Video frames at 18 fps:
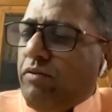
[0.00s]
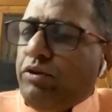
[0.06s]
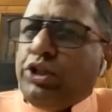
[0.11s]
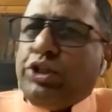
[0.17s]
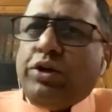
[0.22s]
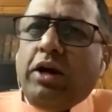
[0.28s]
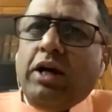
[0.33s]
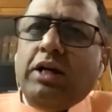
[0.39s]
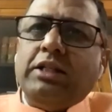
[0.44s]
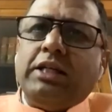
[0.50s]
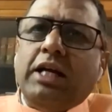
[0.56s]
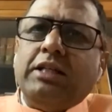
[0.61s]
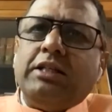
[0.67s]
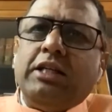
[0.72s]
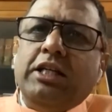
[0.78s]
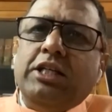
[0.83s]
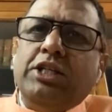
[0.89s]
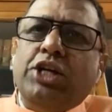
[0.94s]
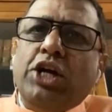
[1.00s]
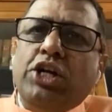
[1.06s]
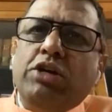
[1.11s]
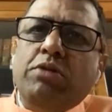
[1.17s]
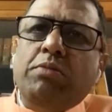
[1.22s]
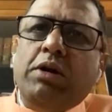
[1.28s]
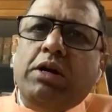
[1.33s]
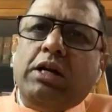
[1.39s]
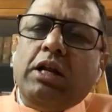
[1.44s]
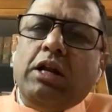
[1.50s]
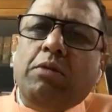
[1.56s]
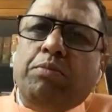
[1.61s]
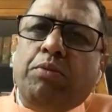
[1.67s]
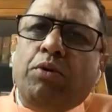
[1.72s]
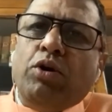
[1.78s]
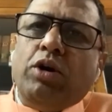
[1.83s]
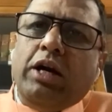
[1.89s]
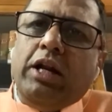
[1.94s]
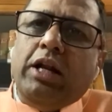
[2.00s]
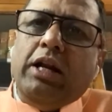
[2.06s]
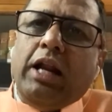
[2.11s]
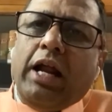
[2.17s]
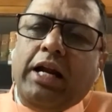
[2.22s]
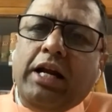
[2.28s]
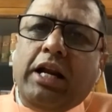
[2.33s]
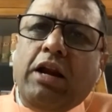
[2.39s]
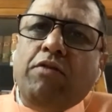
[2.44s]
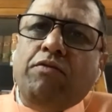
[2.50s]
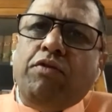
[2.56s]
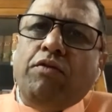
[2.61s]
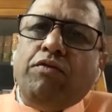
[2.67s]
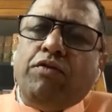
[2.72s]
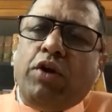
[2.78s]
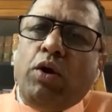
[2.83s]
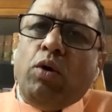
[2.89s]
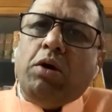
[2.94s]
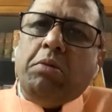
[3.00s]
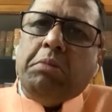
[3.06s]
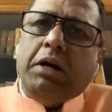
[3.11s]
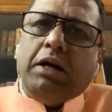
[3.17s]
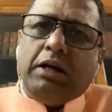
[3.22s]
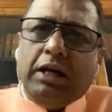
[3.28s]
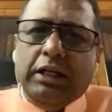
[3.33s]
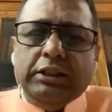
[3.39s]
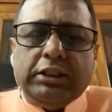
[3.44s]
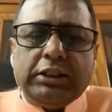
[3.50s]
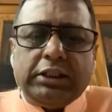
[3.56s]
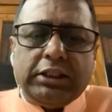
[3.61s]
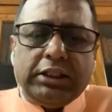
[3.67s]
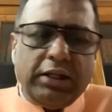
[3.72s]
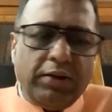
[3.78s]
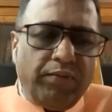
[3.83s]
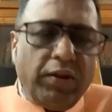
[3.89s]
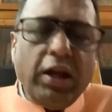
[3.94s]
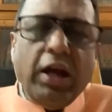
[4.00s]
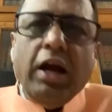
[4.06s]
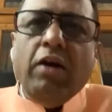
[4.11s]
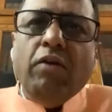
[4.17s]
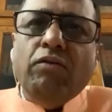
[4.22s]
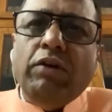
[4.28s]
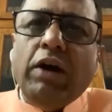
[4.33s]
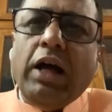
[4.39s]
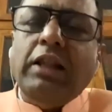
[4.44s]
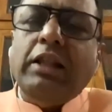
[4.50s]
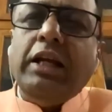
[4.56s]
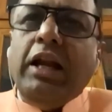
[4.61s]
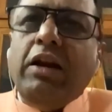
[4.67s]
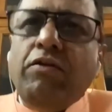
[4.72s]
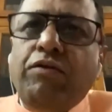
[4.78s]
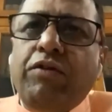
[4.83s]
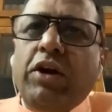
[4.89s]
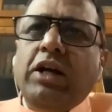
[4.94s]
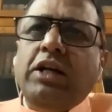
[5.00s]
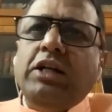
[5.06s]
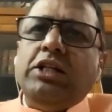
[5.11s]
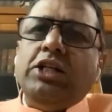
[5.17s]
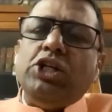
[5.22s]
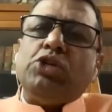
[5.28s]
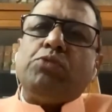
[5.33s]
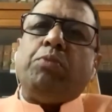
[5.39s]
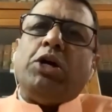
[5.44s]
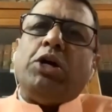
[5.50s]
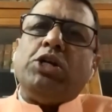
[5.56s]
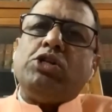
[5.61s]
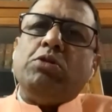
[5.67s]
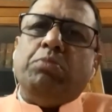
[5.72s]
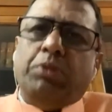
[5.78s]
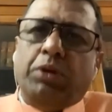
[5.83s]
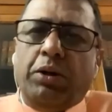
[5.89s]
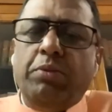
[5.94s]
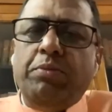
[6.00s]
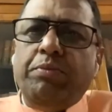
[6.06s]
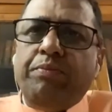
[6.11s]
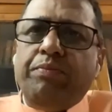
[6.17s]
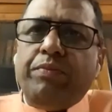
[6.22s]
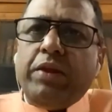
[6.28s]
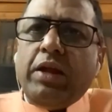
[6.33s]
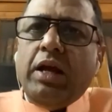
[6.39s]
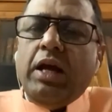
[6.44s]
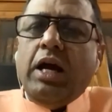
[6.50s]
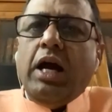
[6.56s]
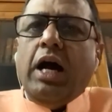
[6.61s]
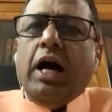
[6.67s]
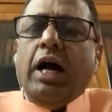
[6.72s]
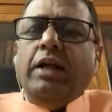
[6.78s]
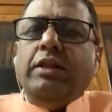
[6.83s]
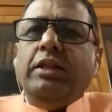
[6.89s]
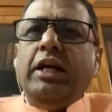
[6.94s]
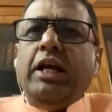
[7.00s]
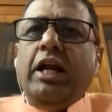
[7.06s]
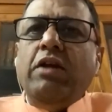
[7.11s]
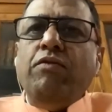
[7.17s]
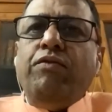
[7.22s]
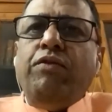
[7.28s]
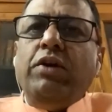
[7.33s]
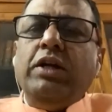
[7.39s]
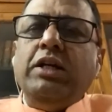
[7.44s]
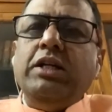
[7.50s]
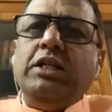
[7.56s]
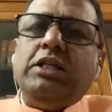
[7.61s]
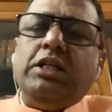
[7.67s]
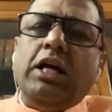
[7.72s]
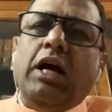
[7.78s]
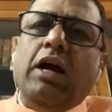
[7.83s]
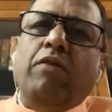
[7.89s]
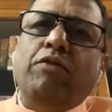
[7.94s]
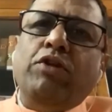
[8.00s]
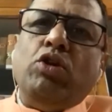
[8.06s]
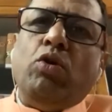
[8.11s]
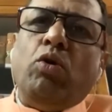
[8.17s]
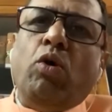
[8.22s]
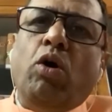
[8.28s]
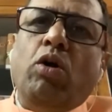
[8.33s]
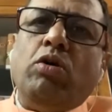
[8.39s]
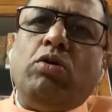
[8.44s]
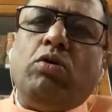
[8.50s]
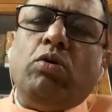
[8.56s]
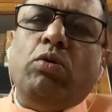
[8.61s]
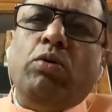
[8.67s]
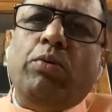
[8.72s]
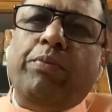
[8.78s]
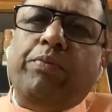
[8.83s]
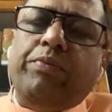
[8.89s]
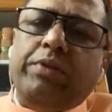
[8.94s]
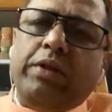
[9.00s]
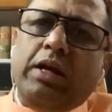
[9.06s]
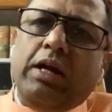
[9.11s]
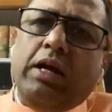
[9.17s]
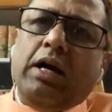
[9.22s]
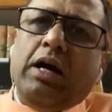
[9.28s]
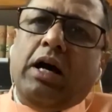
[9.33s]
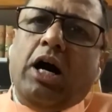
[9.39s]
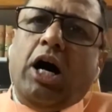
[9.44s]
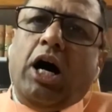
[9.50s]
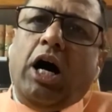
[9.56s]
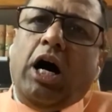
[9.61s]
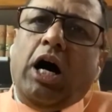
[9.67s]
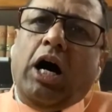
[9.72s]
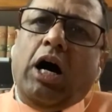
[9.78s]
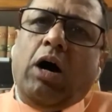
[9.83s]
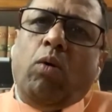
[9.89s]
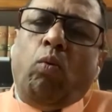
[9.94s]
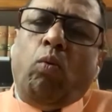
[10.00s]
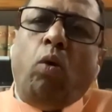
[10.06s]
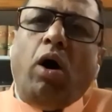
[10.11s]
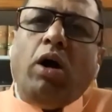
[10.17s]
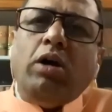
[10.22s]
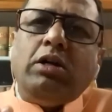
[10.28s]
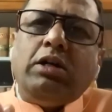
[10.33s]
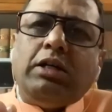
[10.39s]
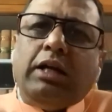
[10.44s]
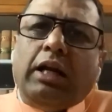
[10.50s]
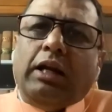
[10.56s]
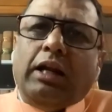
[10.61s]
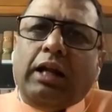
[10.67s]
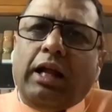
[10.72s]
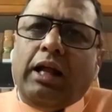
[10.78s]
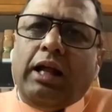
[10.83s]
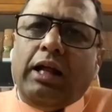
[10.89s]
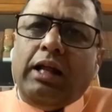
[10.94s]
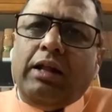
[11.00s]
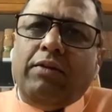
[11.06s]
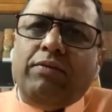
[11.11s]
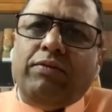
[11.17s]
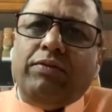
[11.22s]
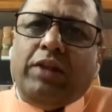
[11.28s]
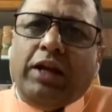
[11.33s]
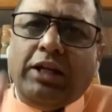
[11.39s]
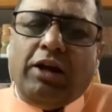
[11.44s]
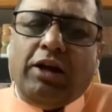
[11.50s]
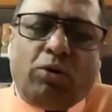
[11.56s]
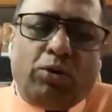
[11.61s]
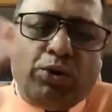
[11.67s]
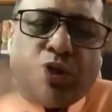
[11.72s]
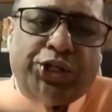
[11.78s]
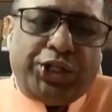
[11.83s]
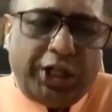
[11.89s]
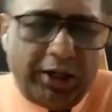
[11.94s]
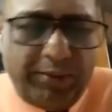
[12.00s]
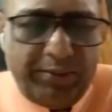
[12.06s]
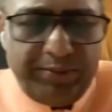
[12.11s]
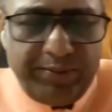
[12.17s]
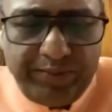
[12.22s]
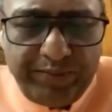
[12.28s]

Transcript: Vishnu Sastri judgment reported in 1951 Madras, where the inference is possible. The inference with regard to what? That is a question.